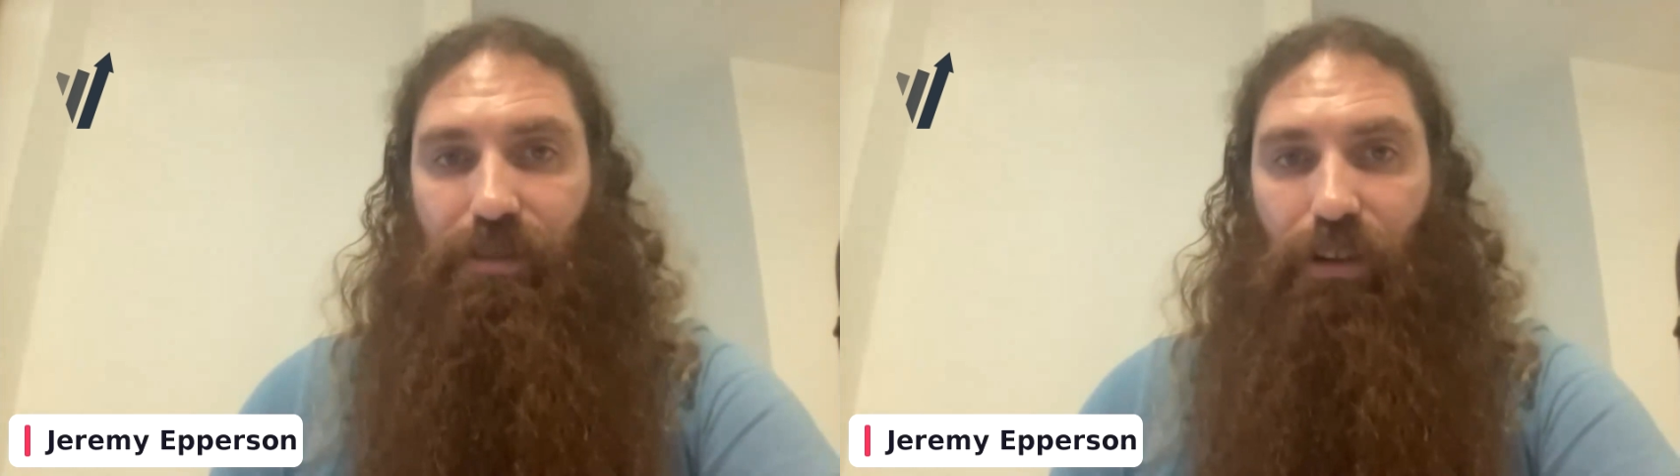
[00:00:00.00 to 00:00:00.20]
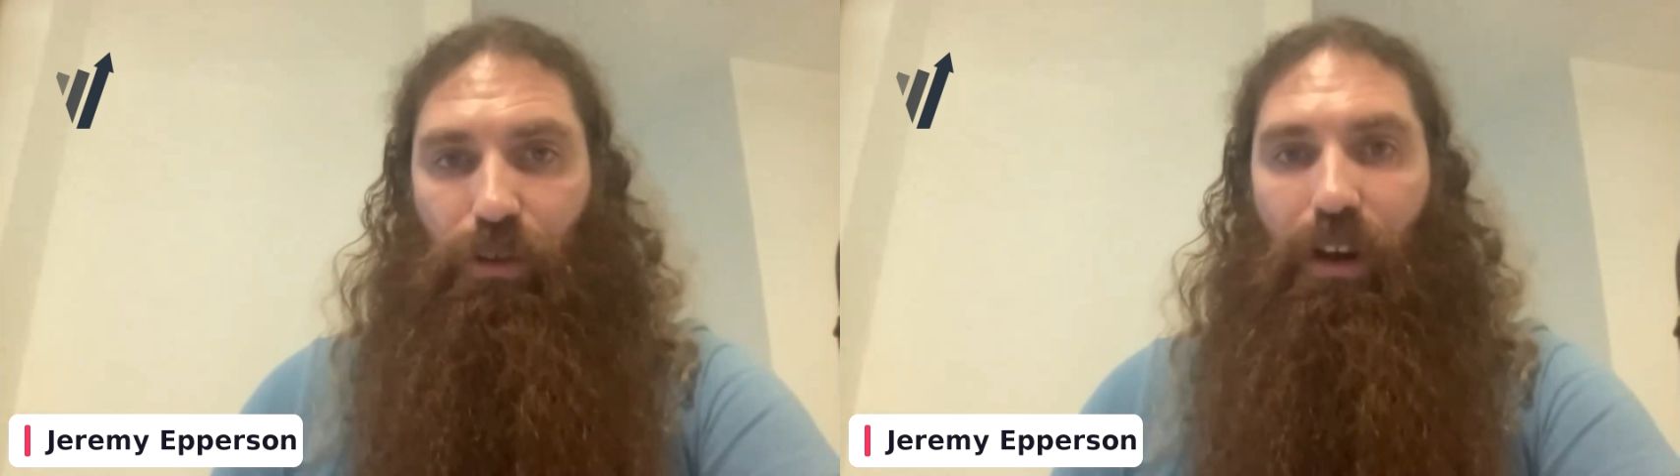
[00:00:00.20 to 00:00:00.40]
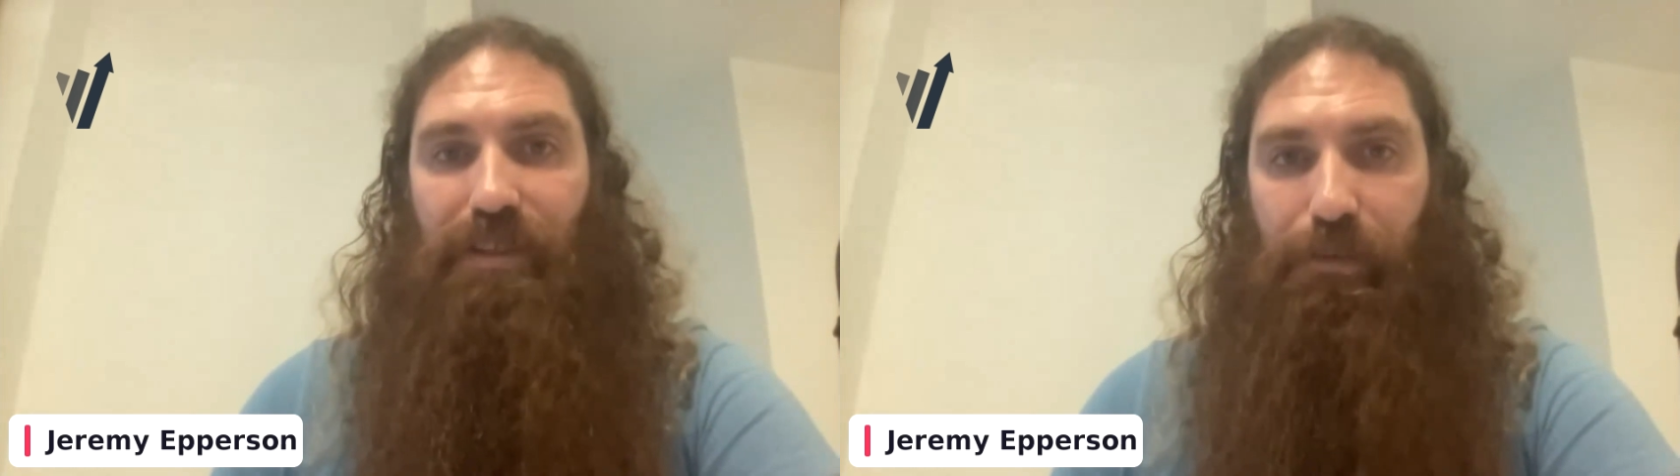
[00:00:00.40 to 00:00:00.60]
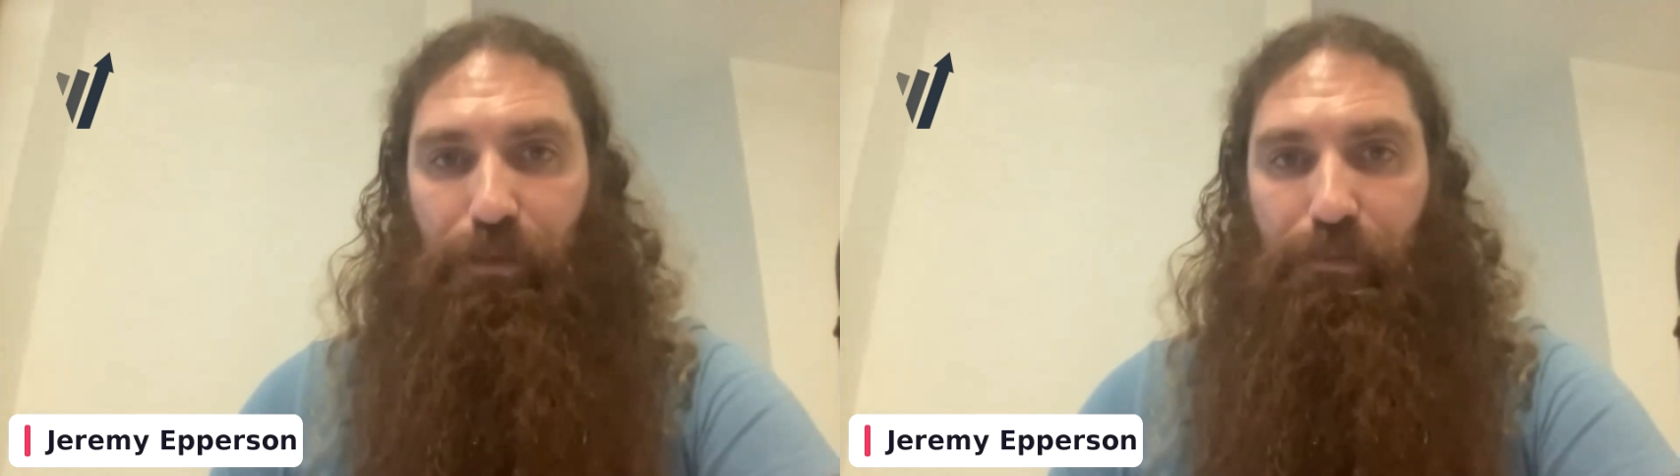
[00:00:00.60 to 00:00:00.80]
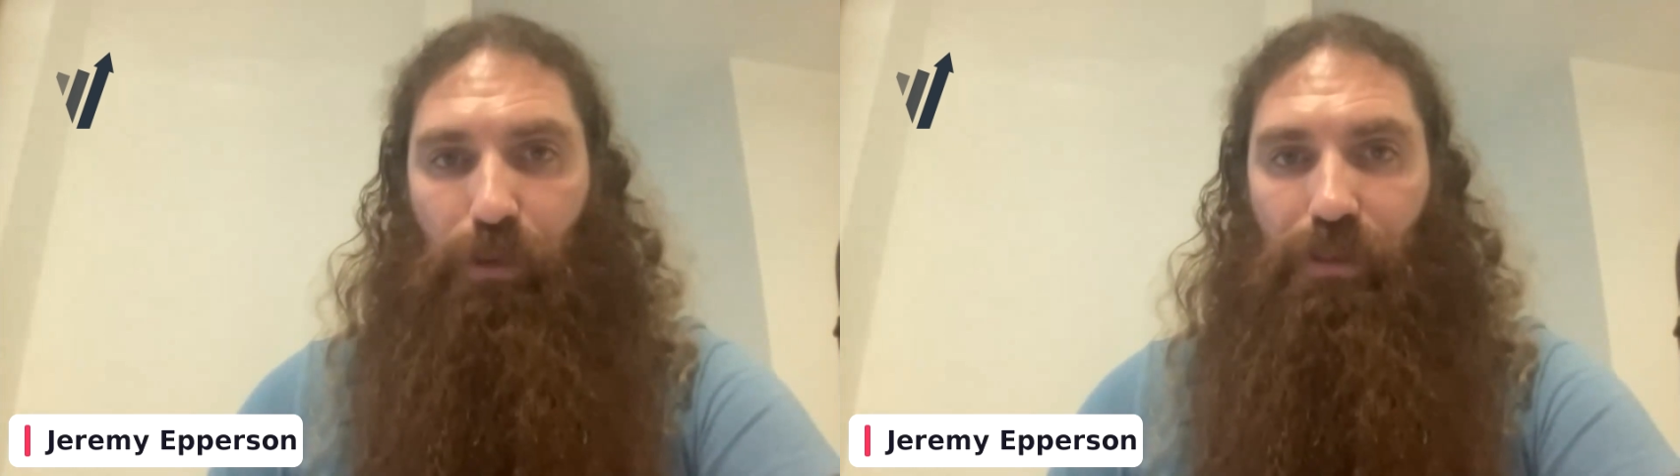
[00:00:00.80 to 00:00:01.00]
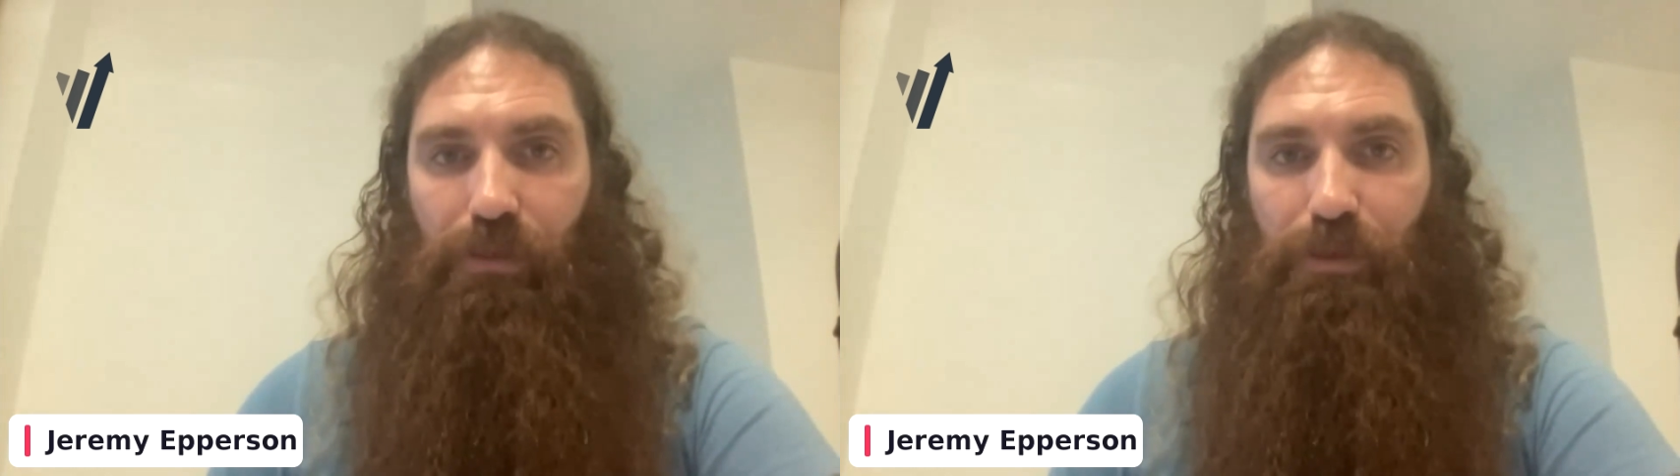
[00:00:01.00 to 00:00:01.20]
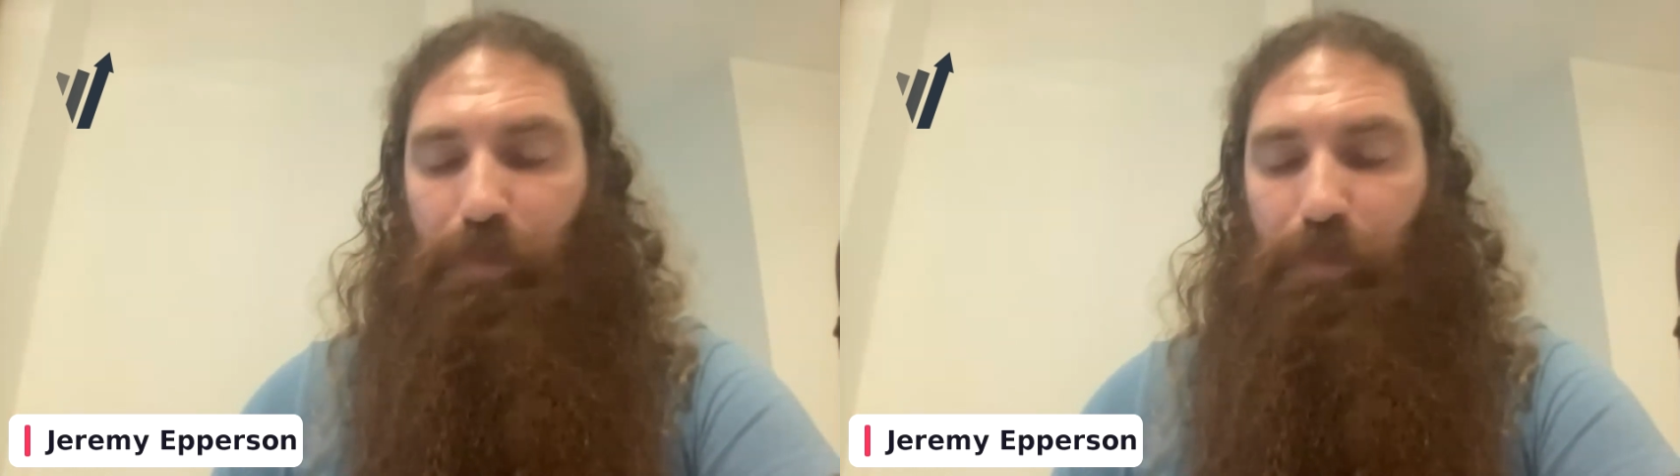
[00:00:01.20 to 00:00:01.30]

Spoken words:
across different verticals.